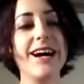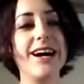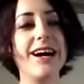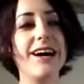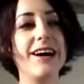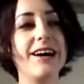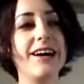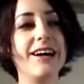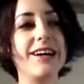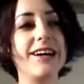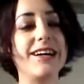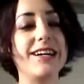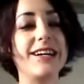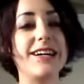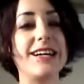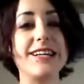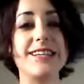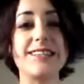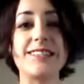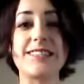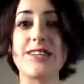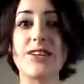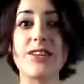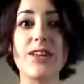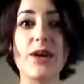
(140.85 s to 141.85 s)

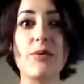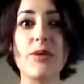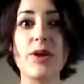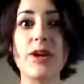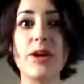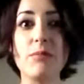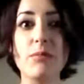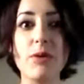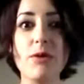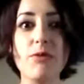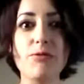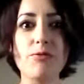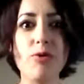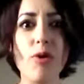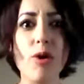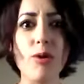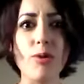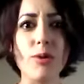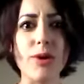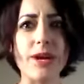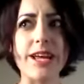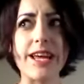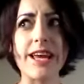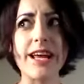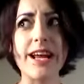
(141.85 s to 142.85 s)
and so that we can move
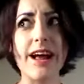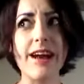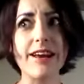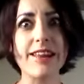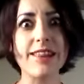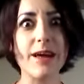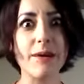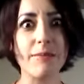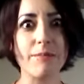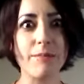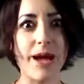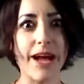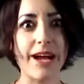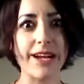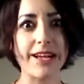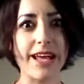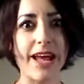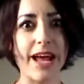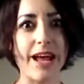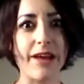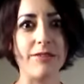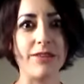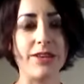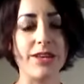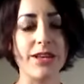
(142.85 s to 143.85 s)
forward and get out of that bat
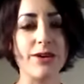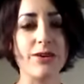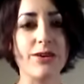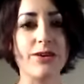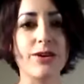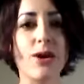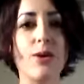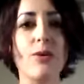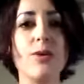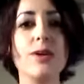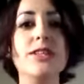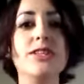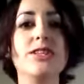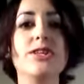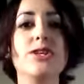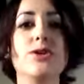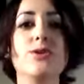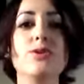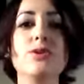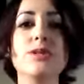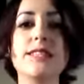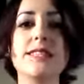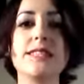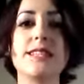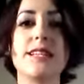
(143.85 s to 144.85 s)
cave and go and
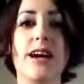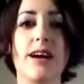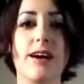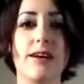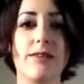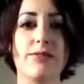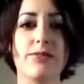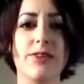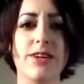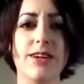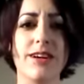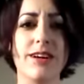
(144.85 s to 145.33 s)
do stuff.